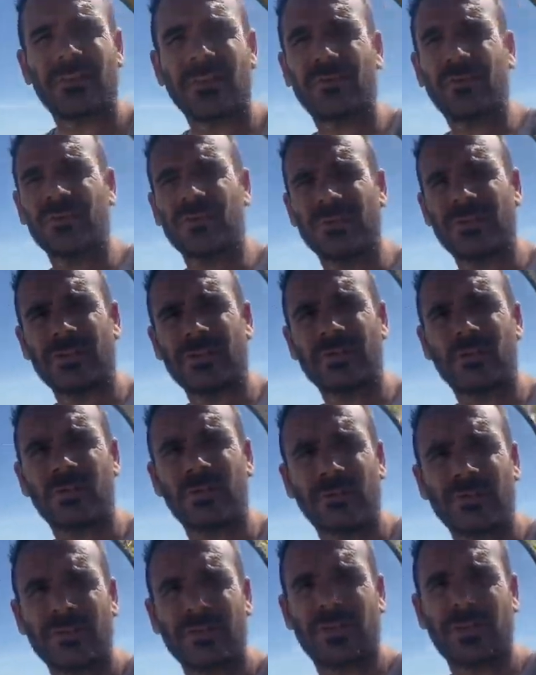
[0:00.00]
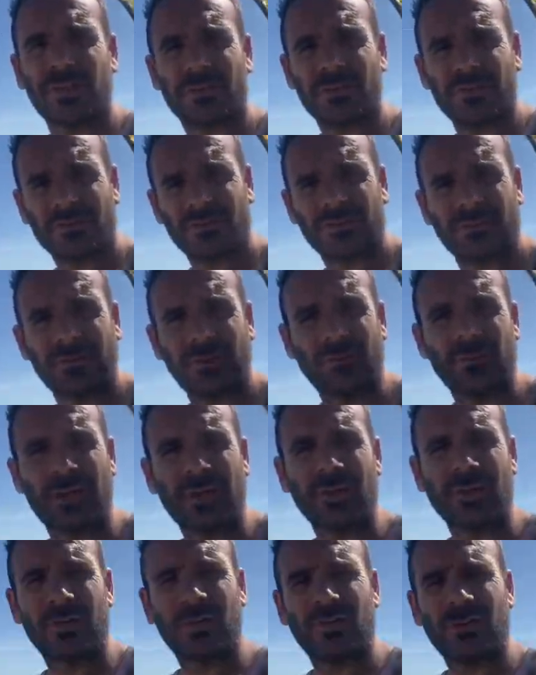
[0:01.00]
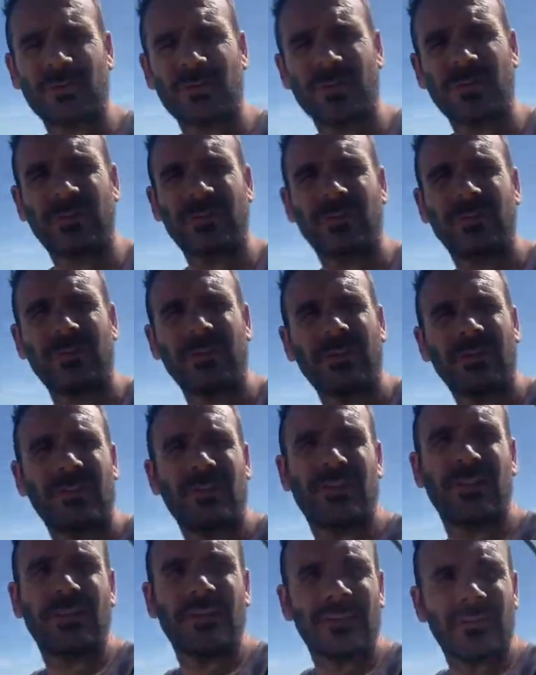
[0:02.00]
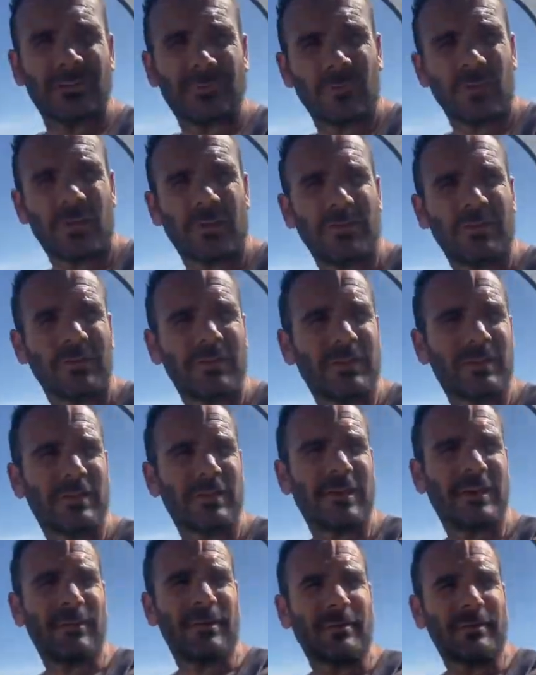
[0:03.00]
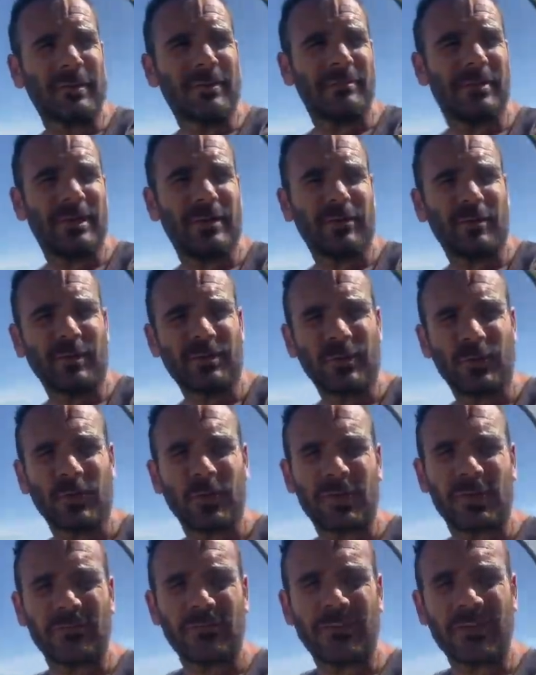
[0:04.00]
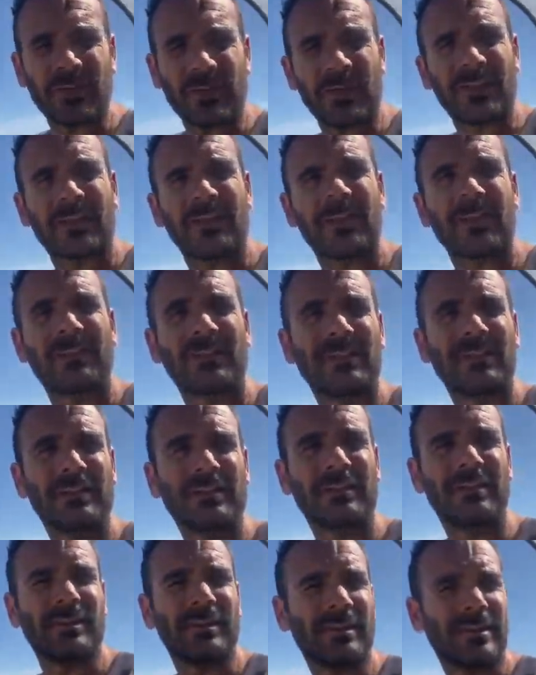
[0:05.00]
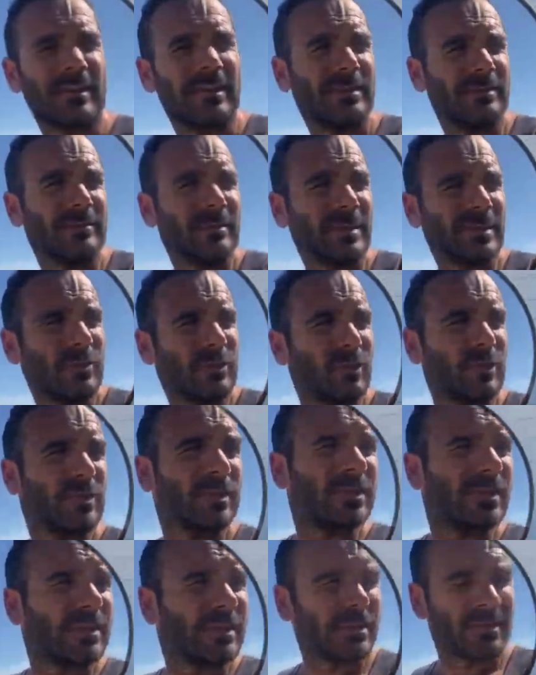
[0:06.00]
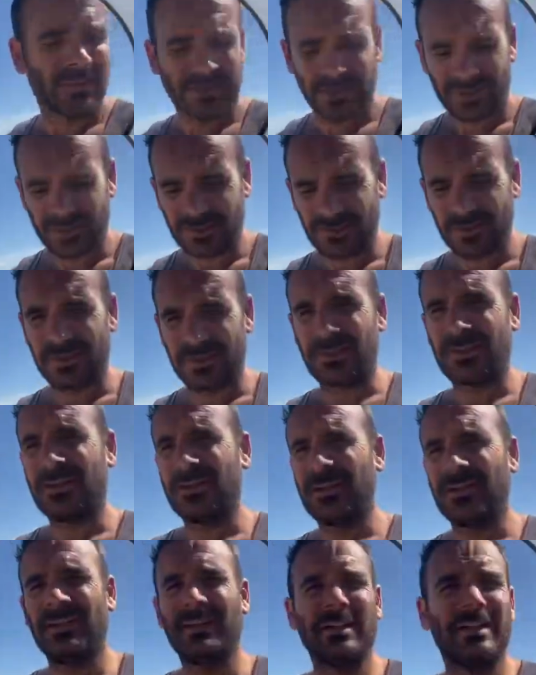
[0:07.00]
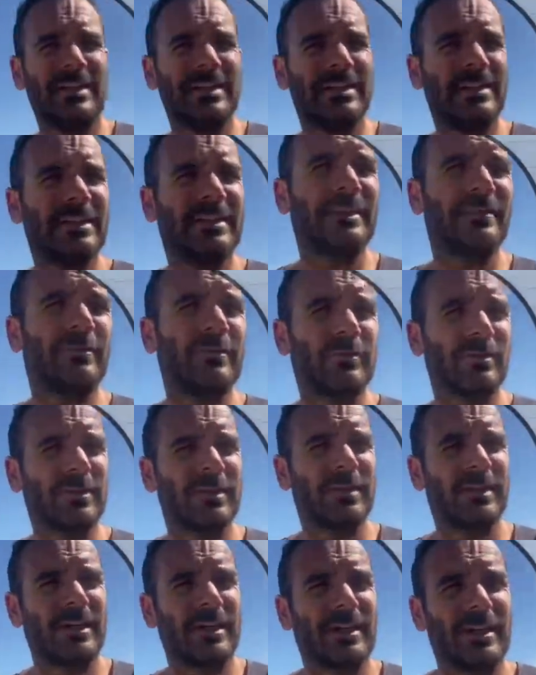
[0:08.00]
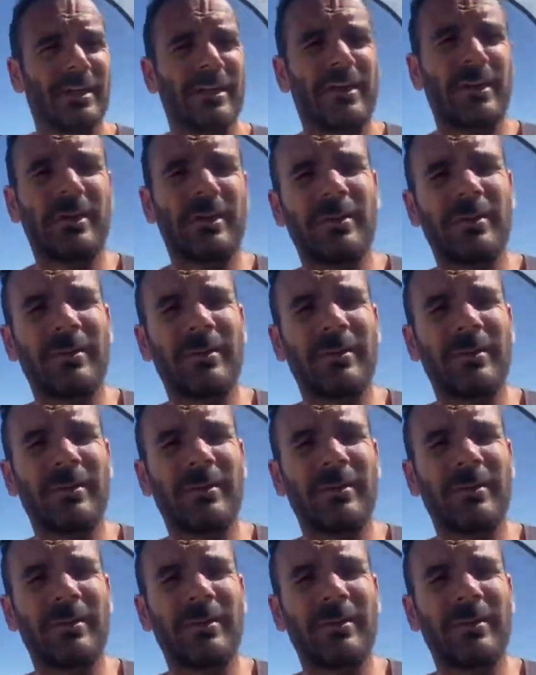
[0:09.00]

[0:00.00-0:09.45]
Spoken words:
They've only just gone in the shadows and it's about 1 o'clock, so you might have to come up with a better alternative there. See, they're getting a bit cooked, but we'll see how they go.